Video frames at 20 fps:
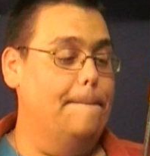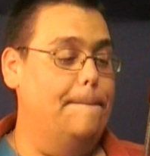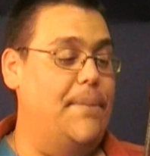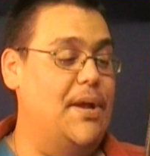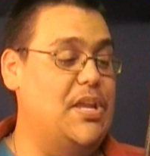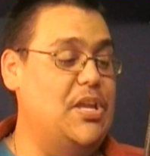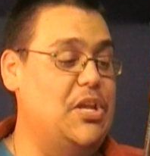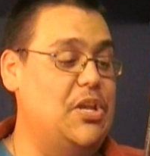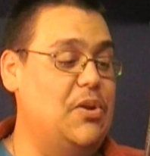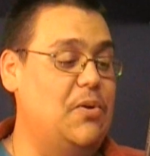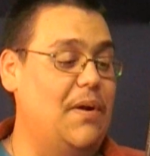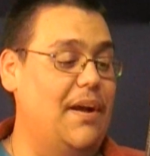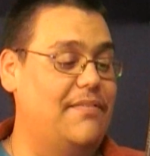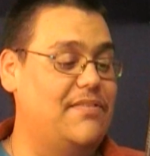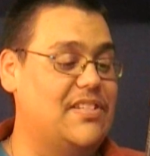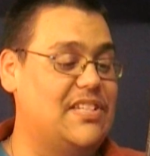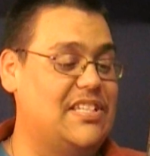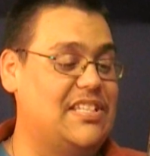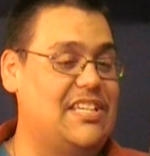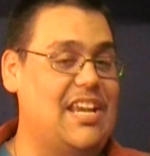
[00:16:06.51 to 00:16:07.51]
but you
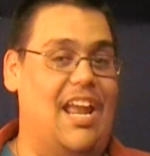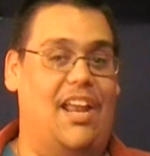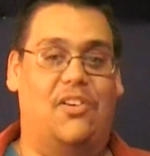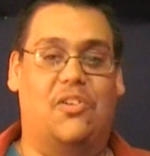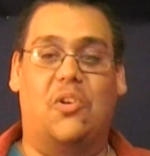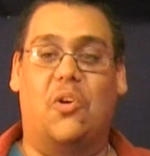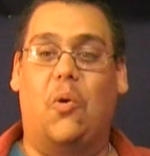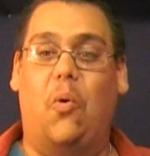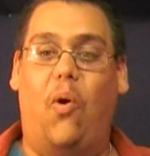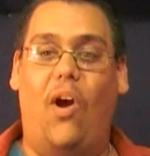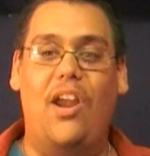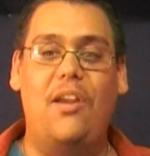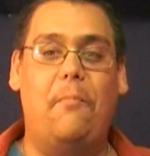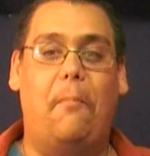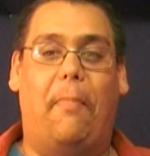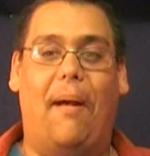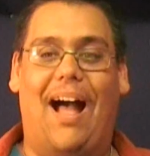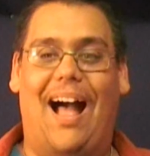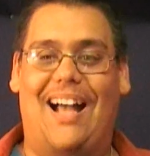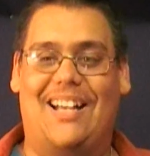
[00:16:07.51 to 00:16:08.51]
have sent
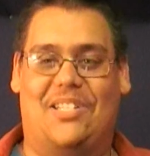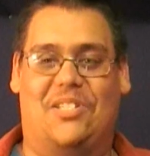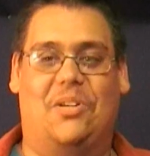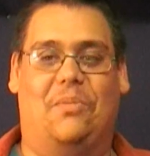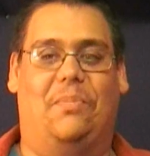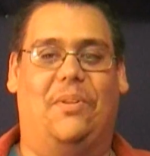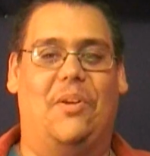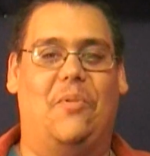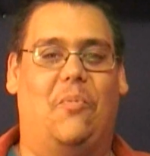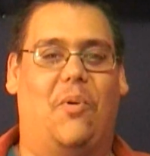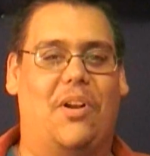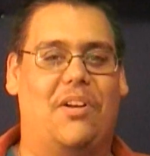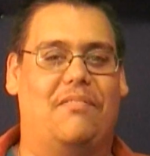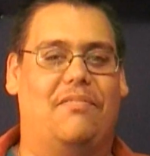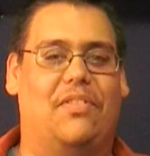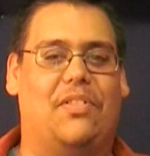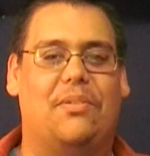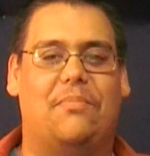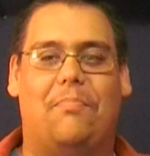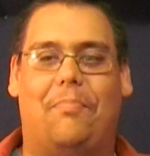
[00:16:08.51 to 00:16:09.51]
quite possibly one
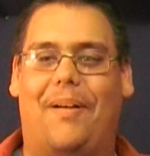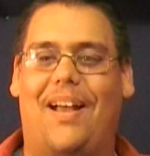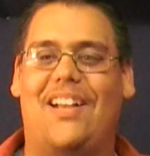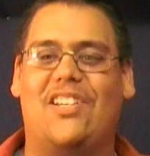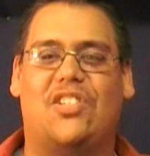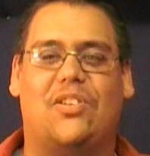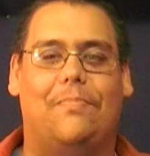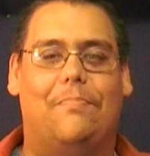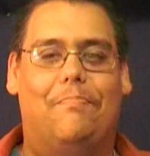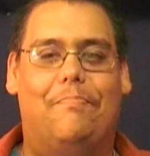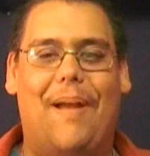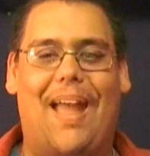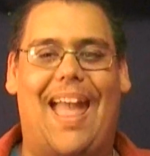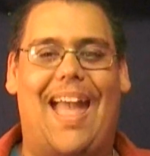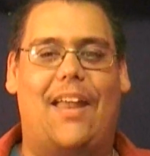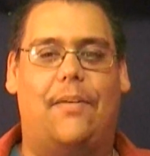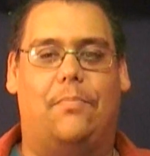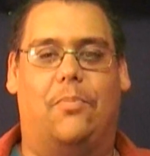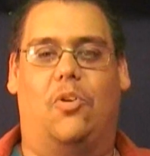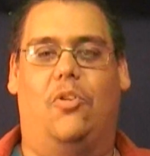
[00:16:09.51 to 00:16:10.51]
of the best
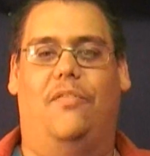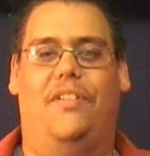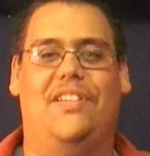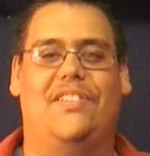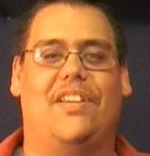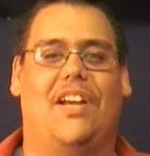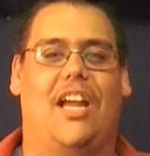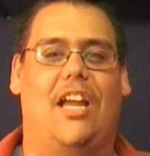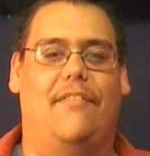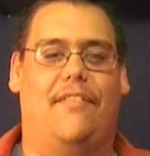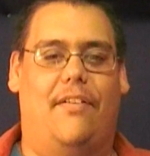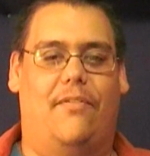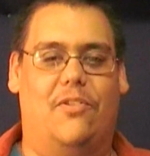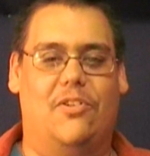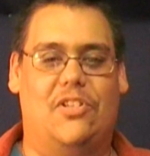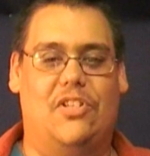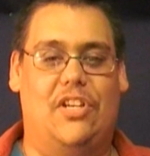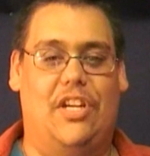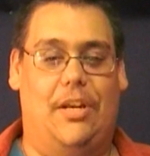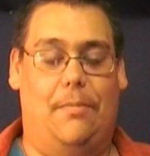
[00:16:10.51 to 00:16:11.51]
bad movies I have ever
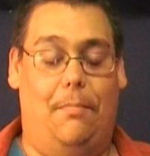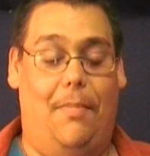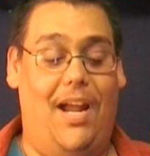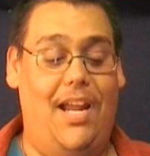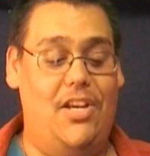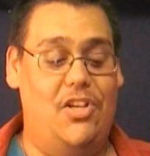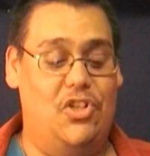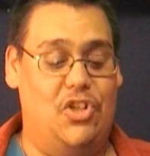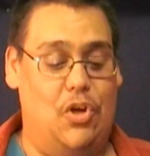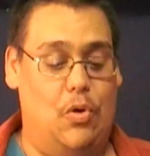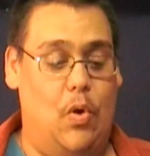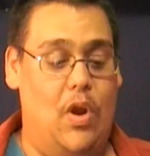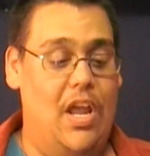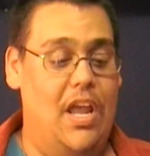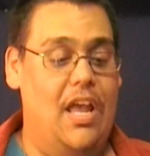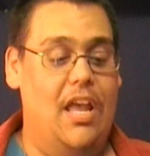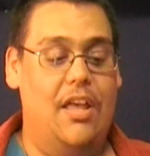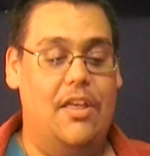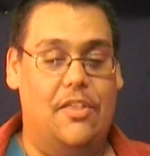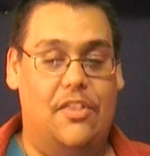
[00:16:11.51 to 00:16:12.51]
seen. Mind you,
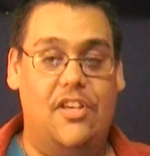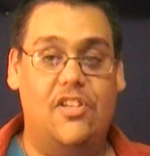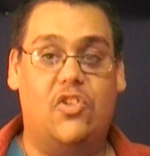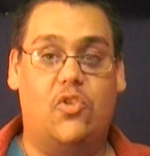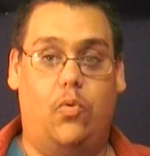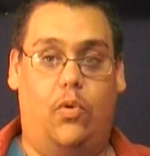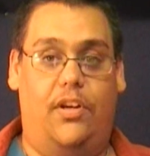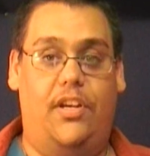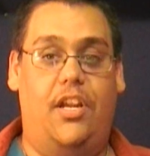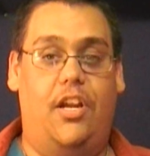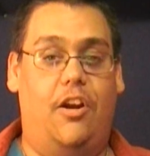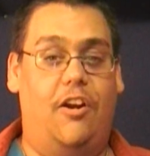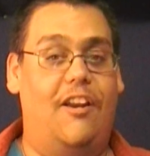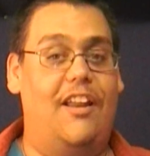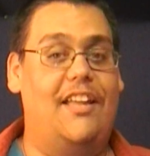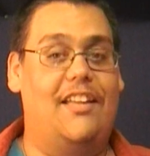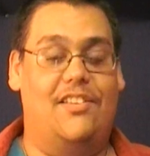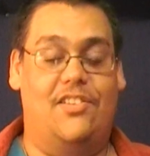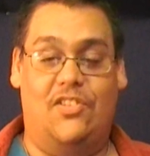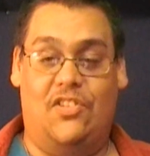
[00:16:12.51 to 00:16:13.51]
this one here
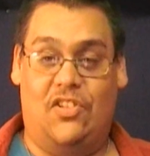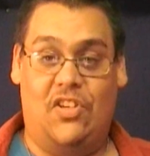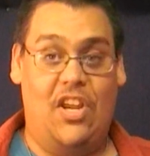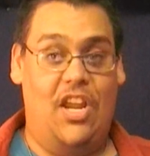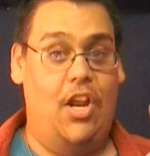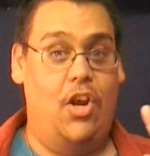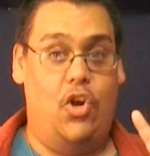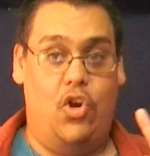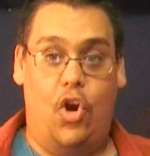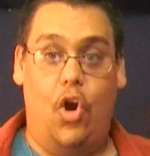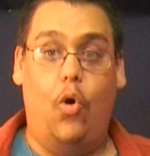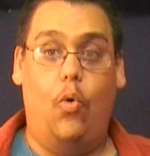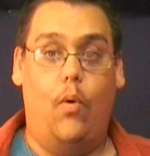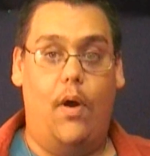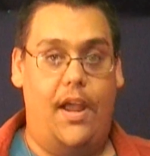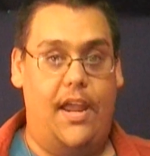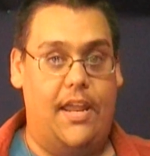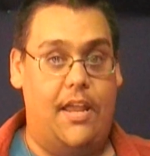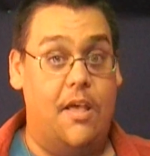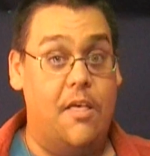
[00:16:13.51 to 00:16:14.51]
is in no
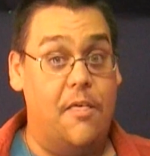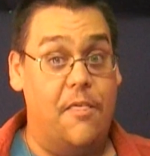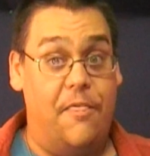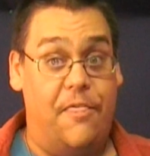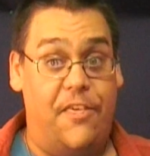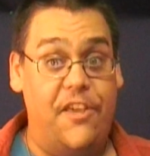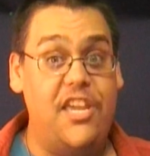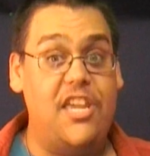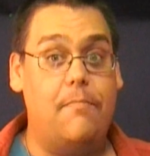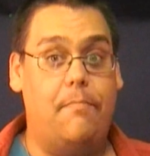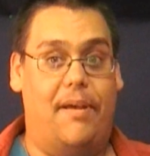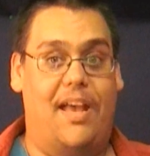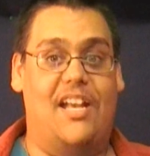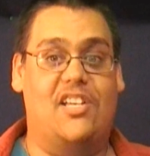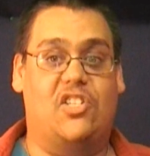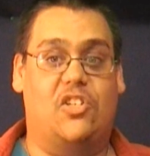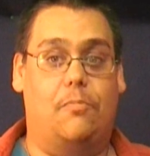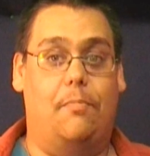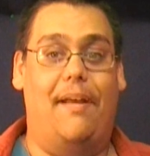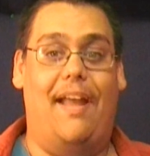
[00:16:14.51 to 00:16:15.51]
way the
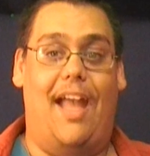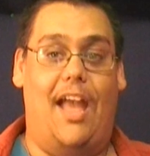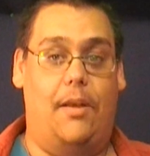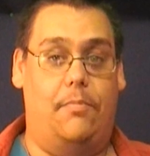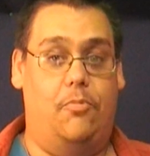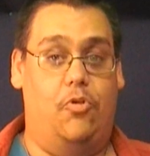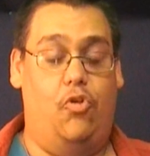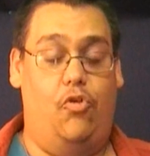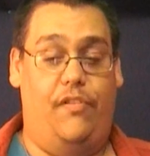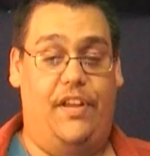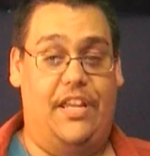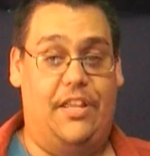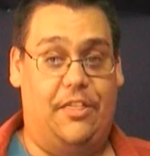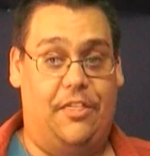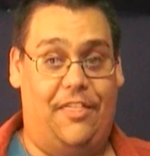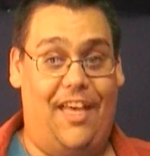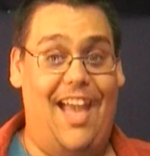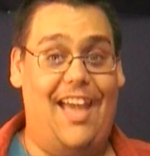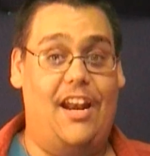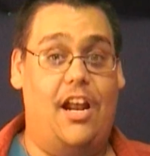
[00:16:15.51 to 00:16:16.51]
best bad movie.
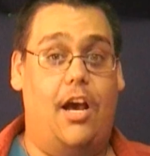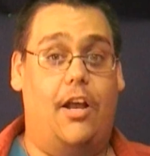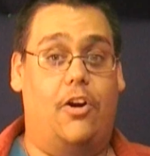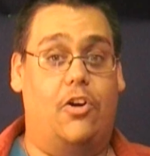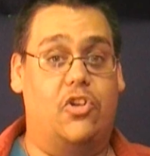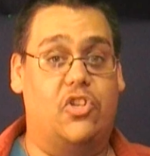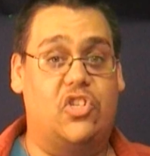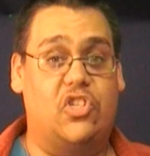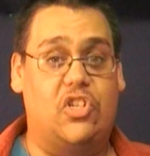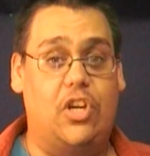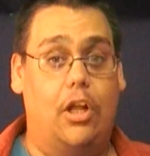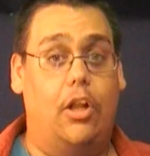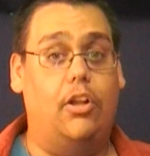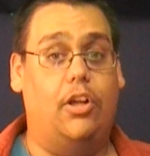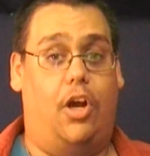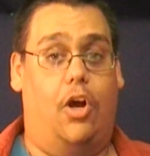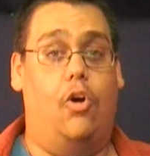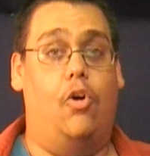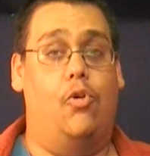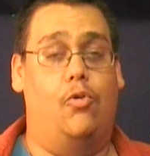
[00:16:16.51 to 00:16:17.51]
That honor still
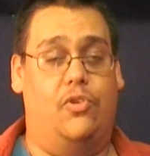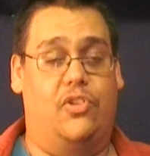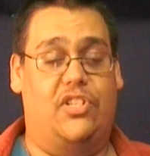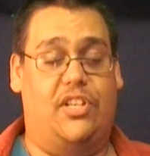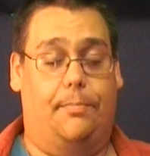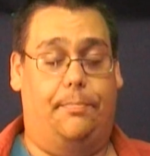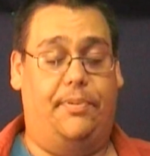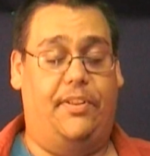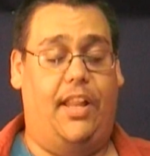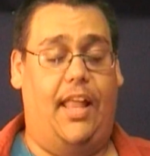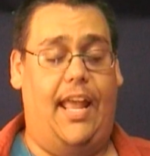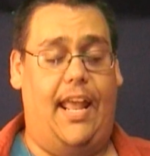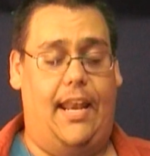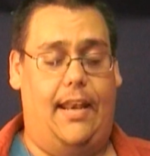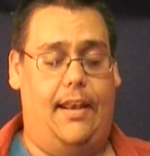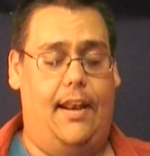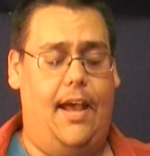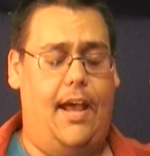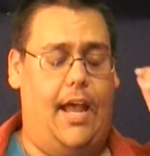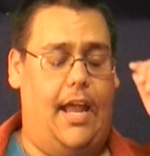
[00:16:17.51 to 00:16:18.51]
goes to
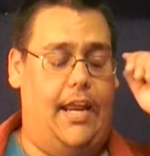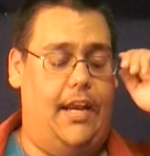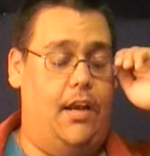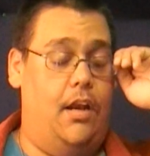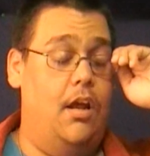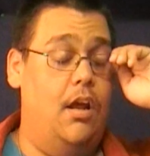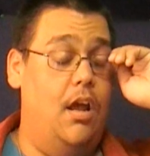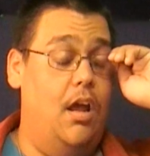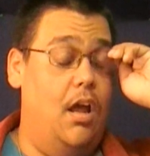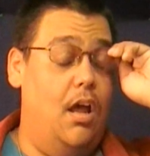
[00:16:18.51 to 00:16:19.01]
Plan 9.